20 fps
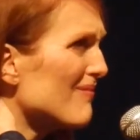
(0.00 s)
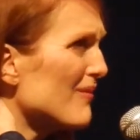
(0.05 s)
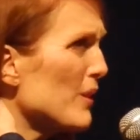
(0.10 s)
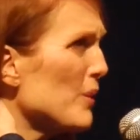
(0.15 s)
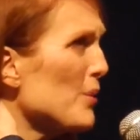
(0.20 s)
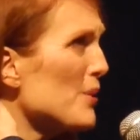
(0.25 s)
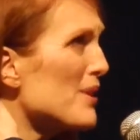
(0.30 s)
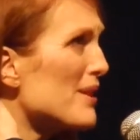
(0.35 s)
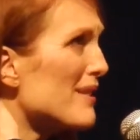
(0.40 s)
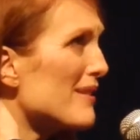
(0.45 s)

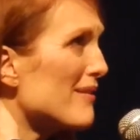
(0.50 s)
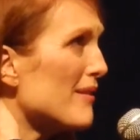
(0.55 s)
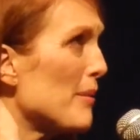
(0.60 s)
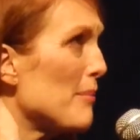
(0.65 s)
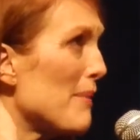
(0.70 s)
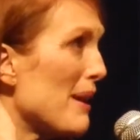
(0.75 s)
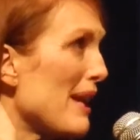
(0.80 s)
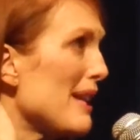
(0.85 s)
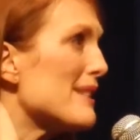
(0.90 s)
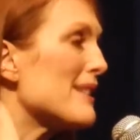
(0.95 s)
it was
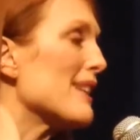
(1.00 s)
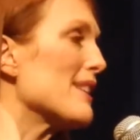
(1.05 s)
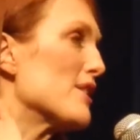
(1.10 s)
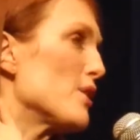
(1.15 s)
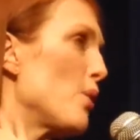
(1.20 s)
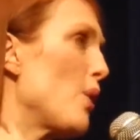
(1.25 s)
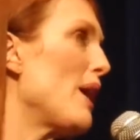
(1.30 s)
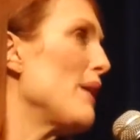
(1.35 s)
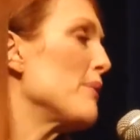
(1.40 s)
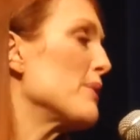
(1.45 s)
amazing.
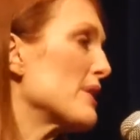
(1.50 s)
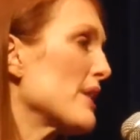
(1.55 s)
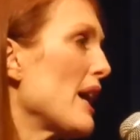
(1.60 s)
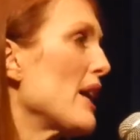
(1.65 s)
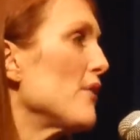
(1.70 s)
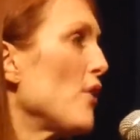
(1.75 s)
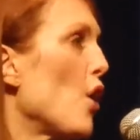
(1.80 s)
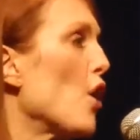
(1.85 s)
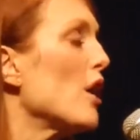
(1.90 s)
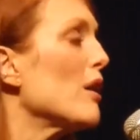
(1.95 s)
So I was
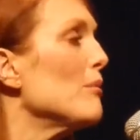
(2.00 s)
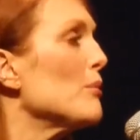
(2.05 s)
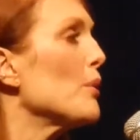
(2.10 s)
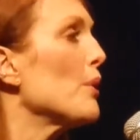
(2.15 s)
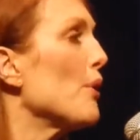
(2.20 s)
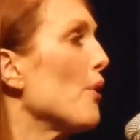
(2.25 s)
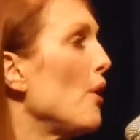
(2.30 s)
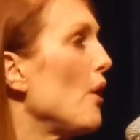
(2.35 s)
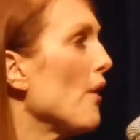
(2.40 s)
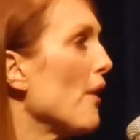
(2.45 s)
kind of armed
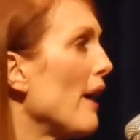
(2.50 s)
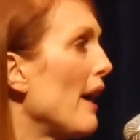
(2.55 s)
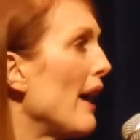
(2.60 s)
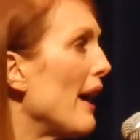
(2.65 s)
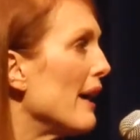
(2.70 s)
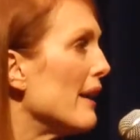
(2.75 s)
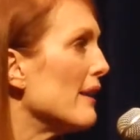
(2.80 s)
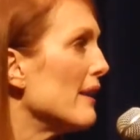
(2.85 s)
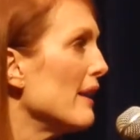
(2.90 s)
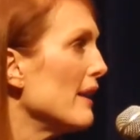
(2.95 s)
with all
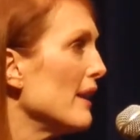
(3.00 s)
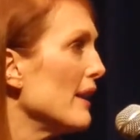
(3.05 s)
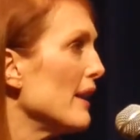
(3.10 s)
that.